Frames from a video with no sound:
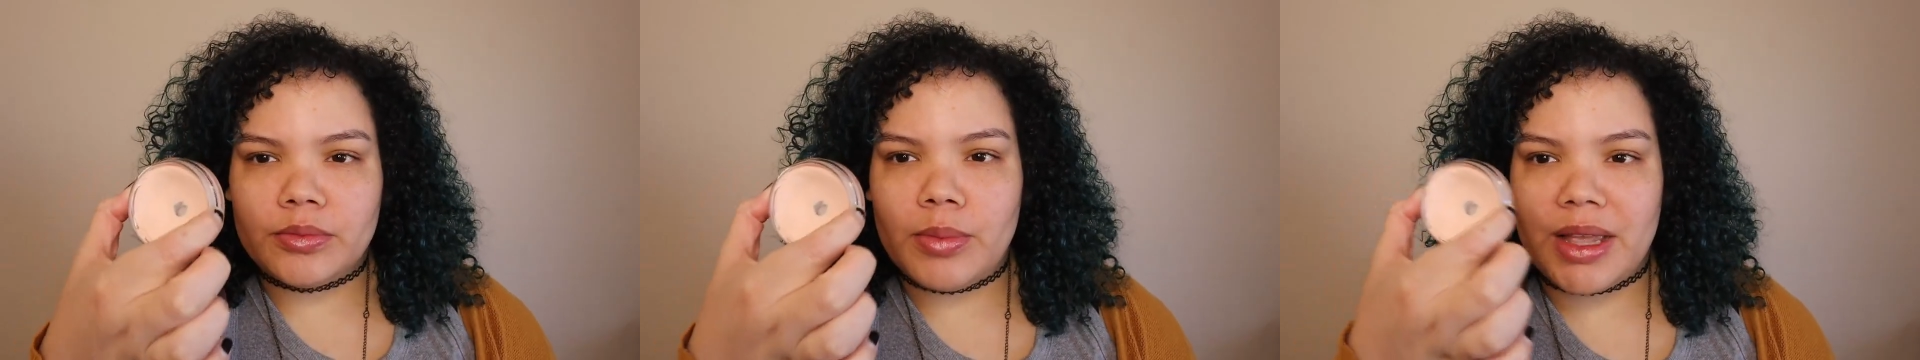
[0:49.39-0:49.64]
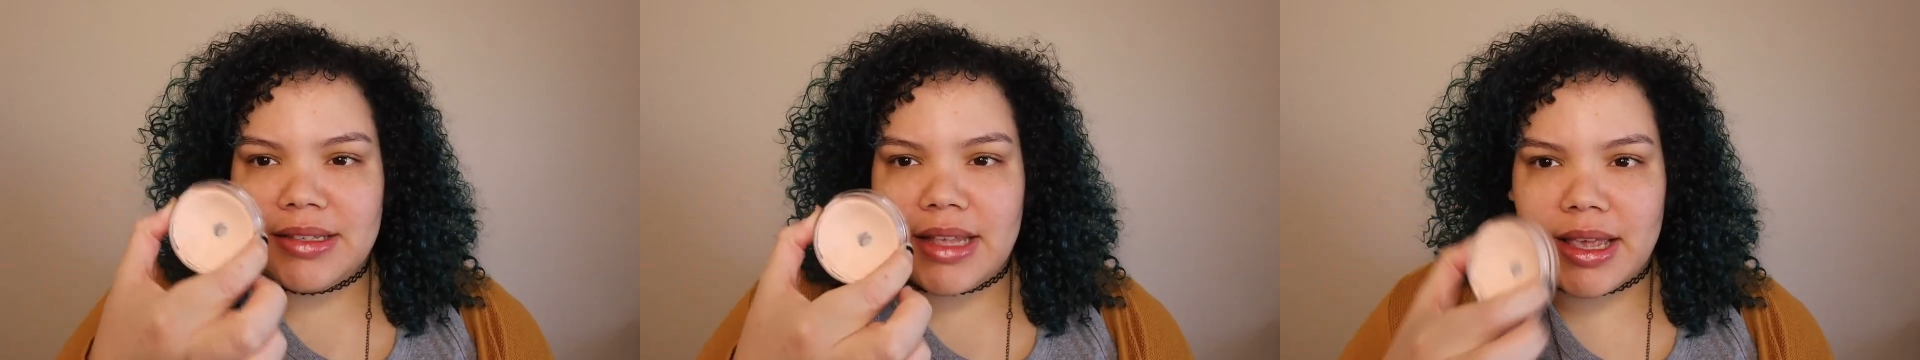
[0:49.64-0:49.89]

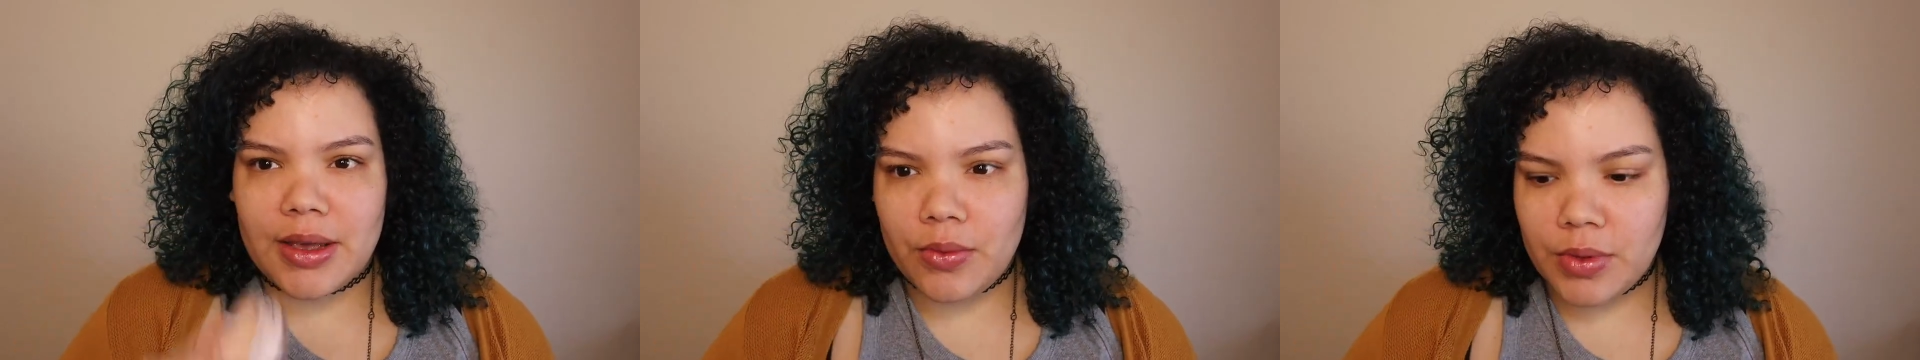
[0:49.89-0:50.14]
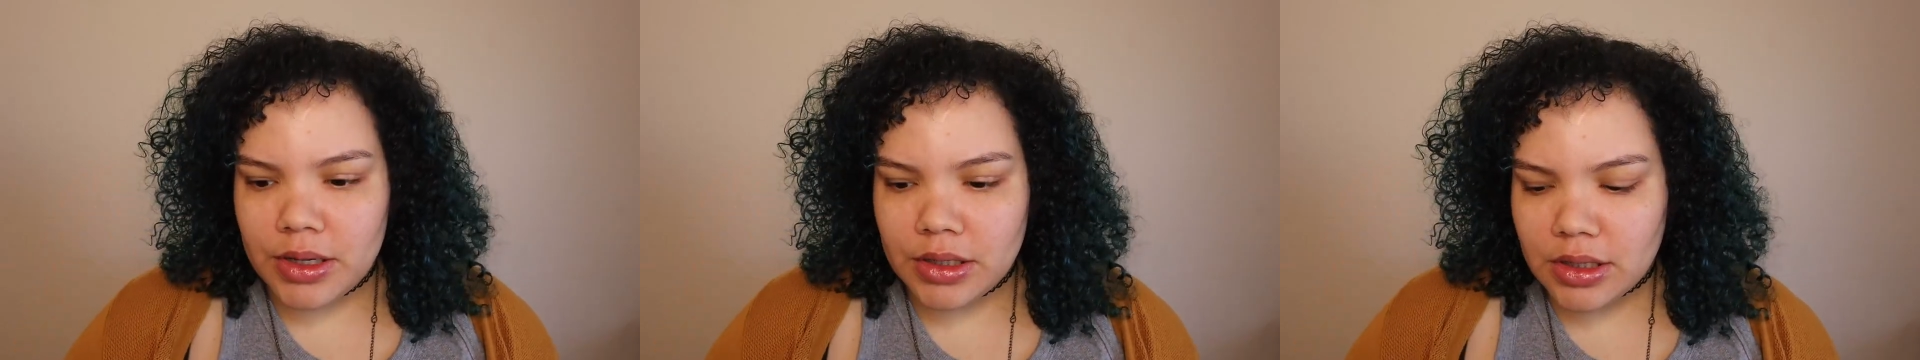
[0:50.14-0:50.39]

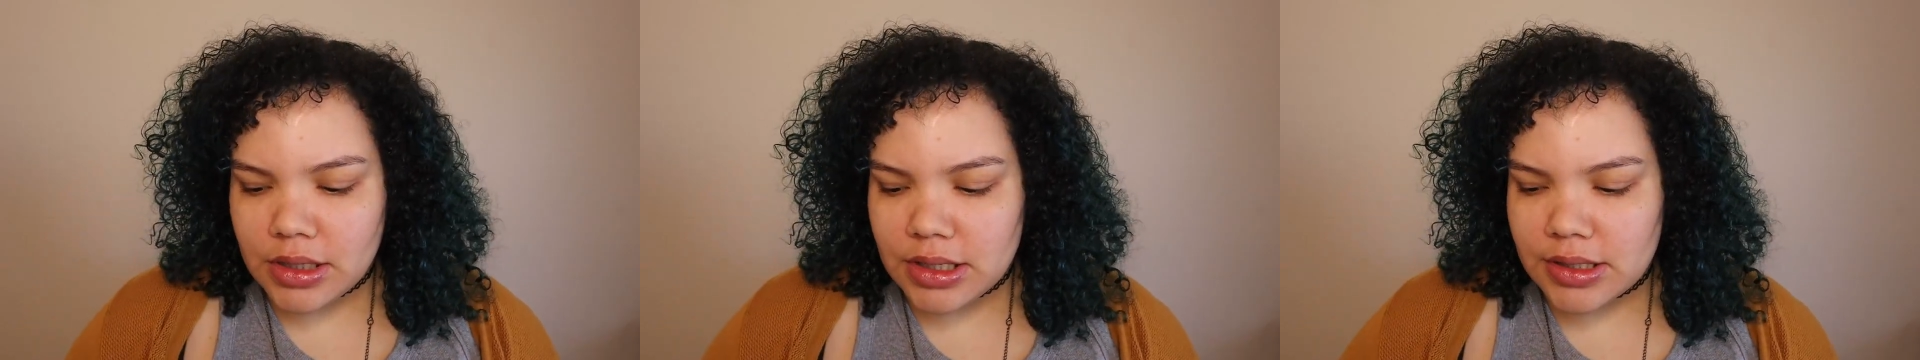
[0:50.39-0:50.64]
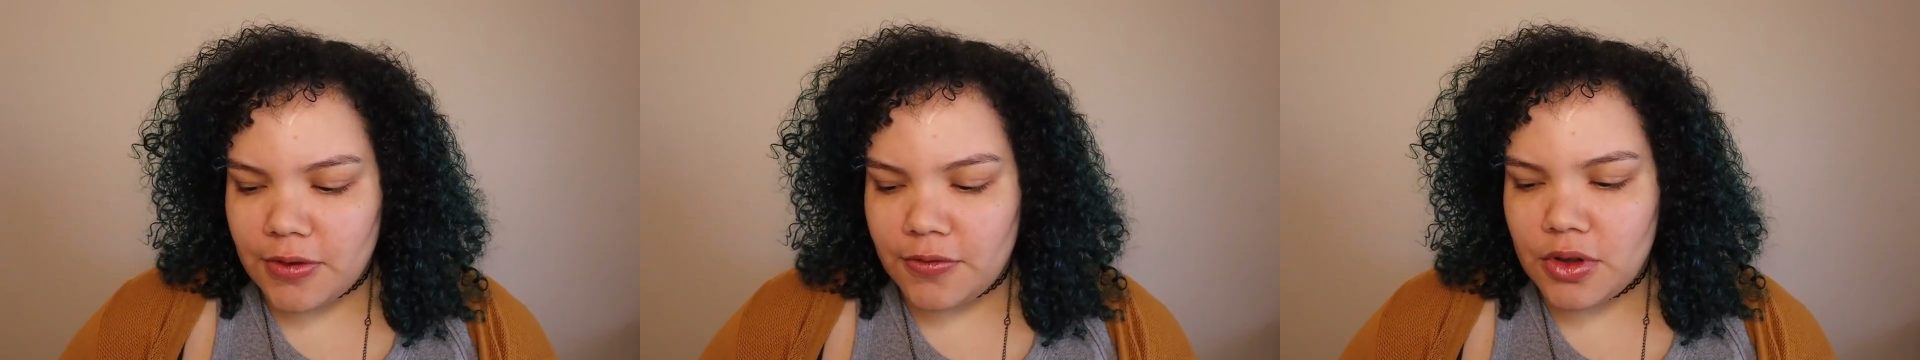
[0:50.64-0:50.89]
one,
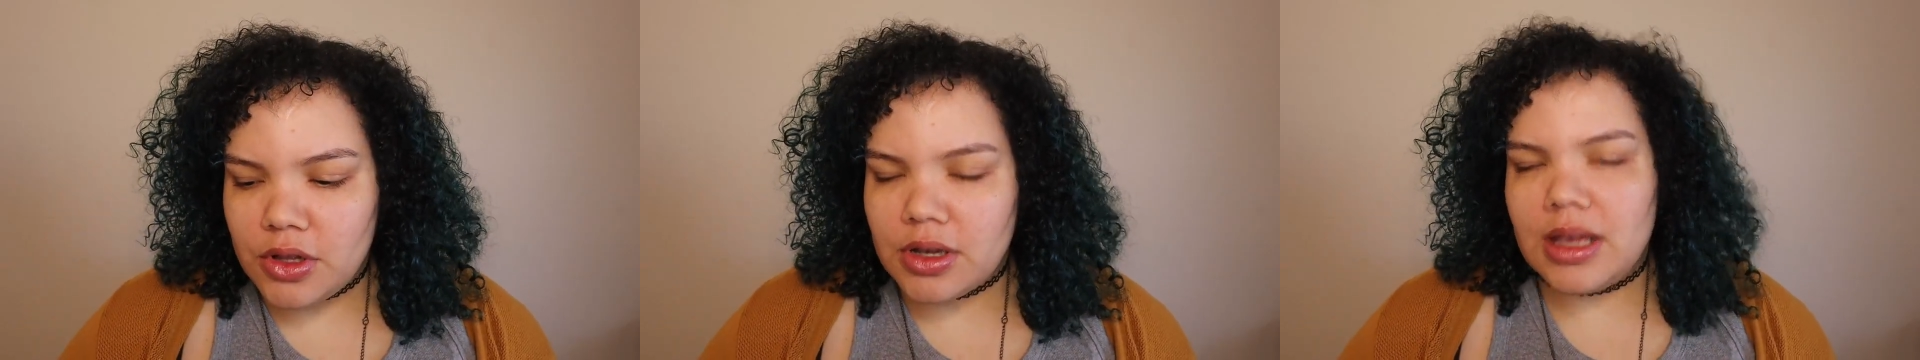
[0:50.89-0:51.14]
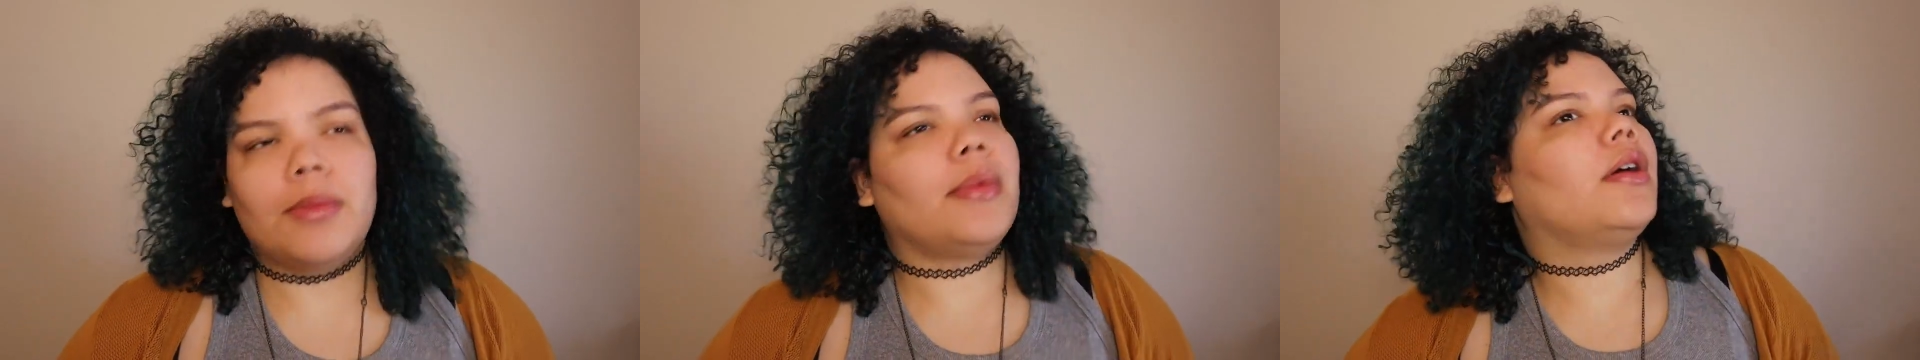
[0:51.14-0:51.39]
because if you
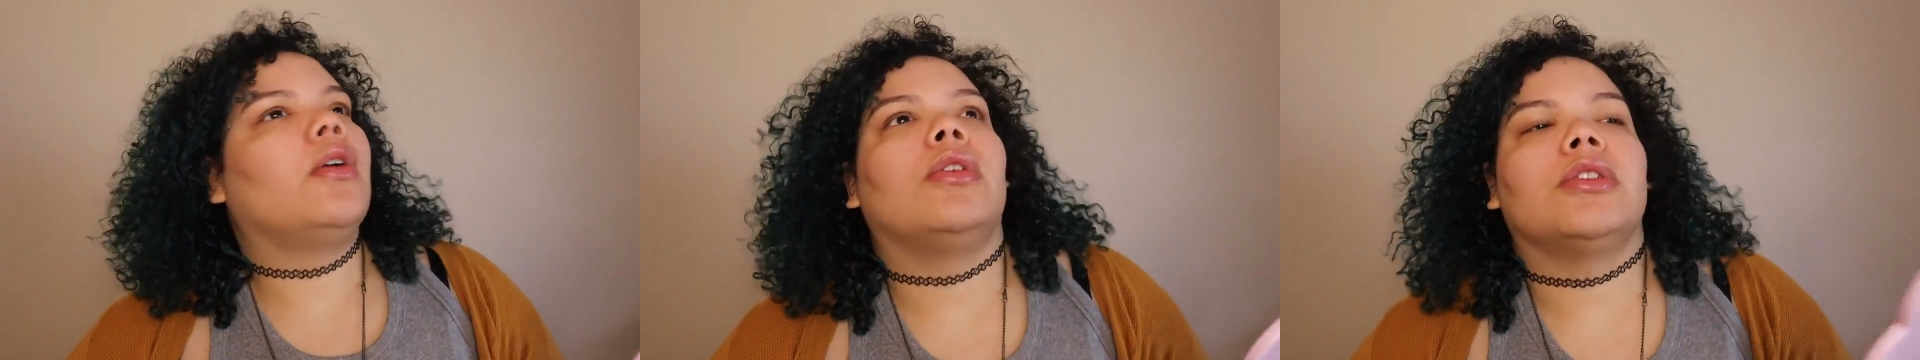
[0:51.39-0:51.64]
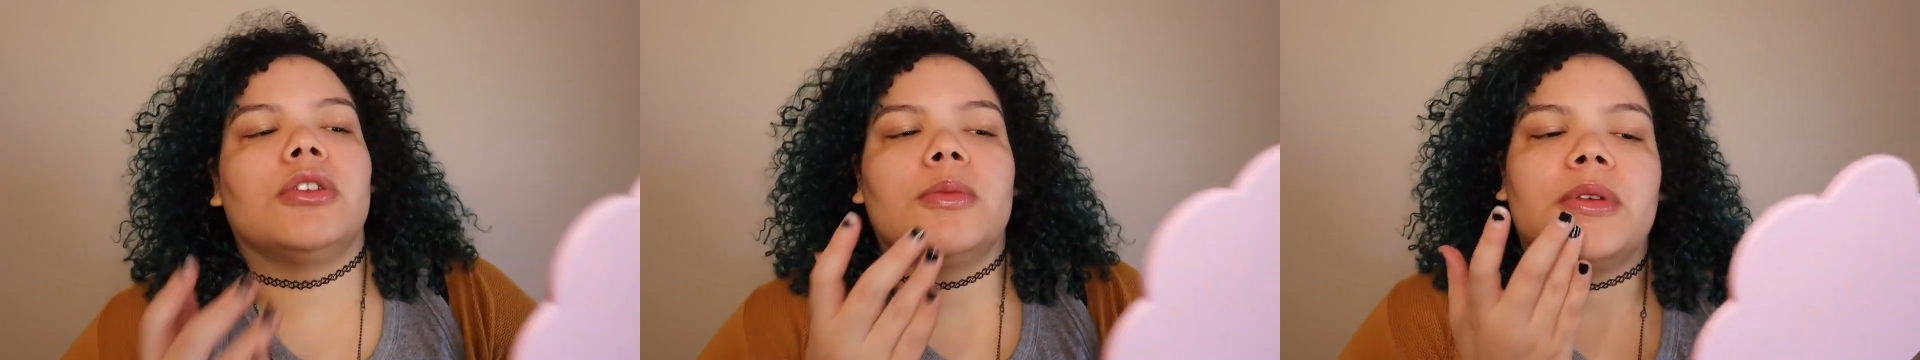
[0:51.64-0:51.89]
look at my
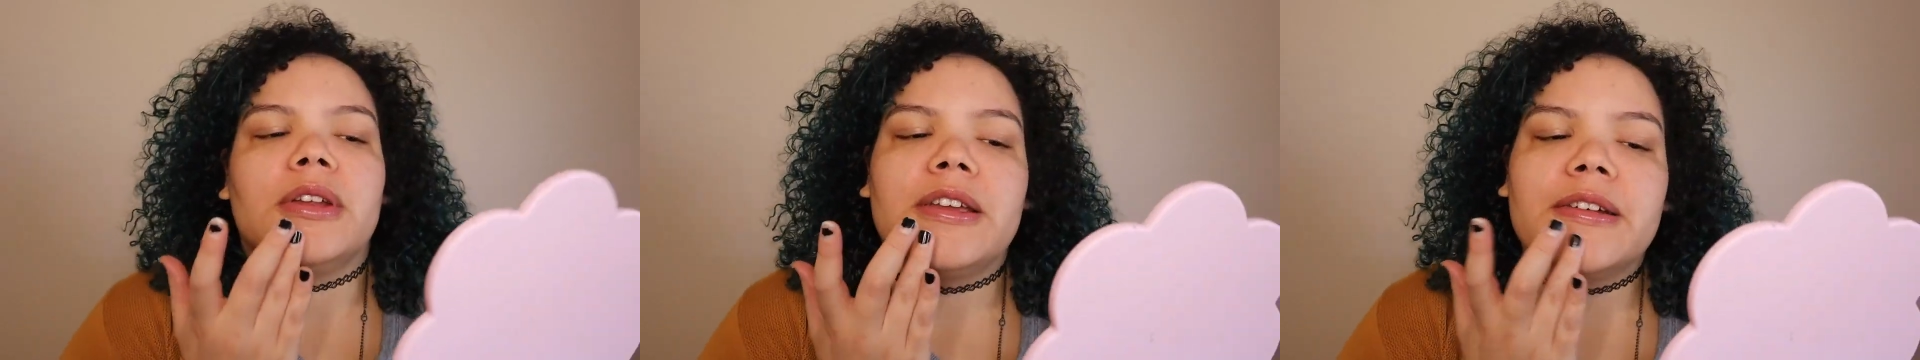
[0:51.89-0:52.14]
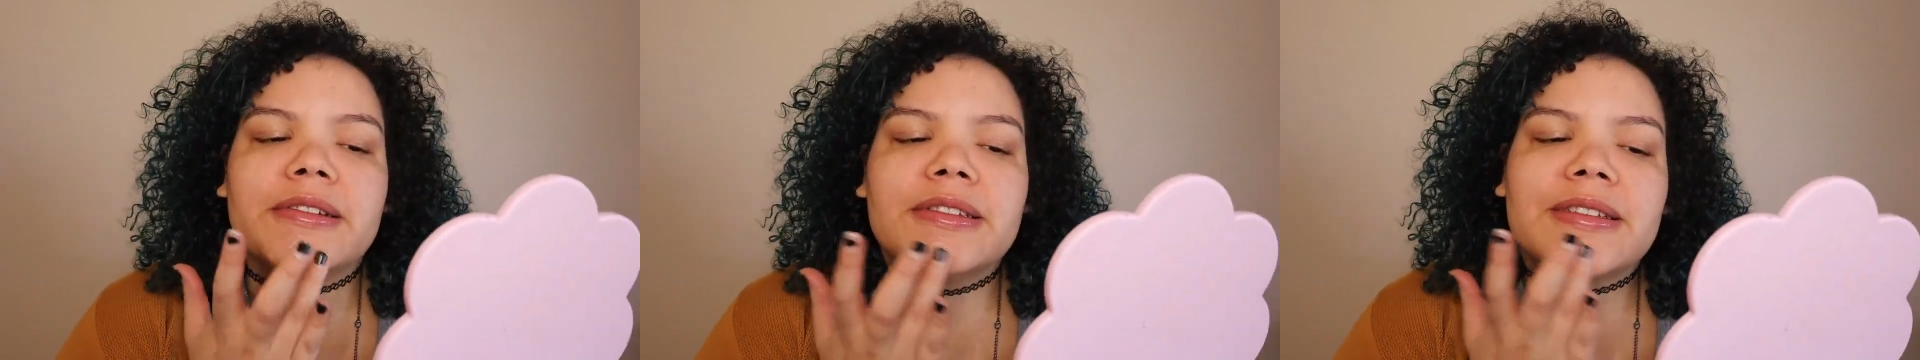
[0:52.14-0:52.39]
older
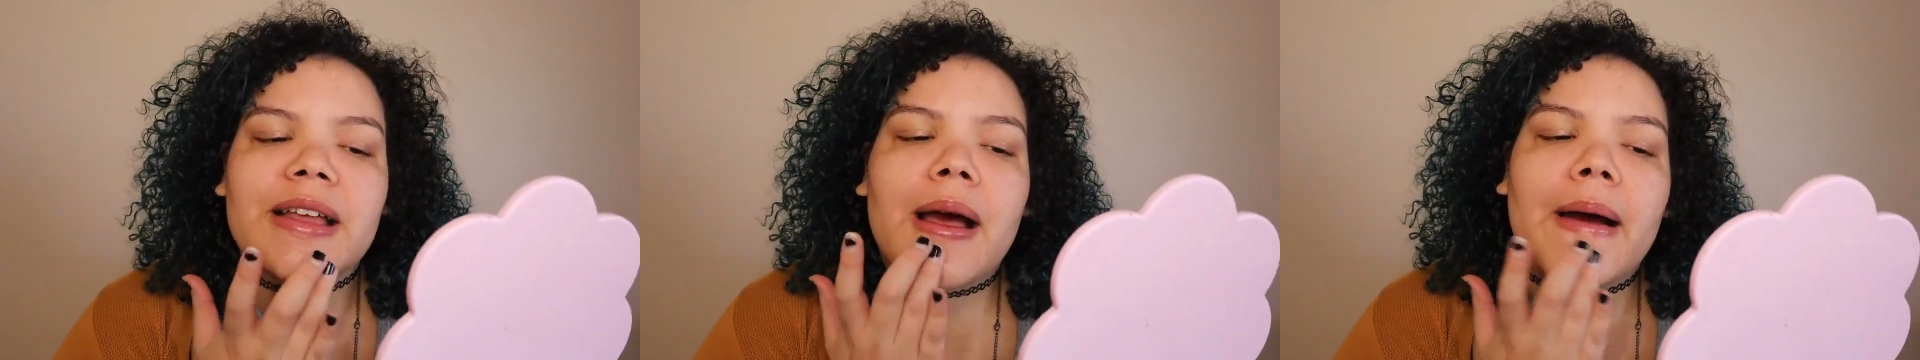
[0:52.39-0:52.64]
videos,